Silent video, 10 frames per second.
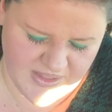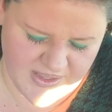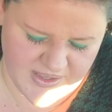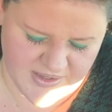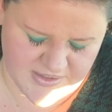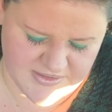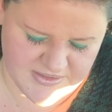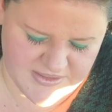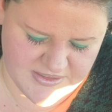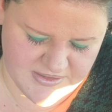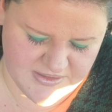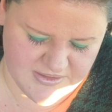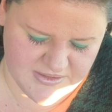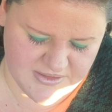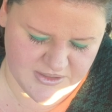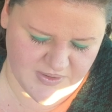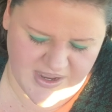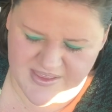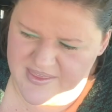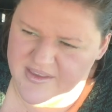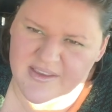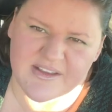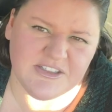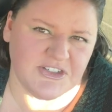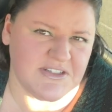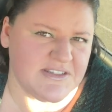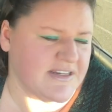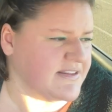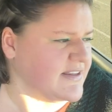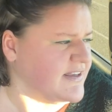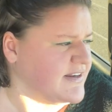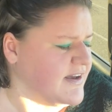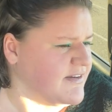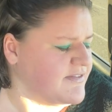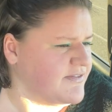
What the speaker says: And so I think, interestingly enough,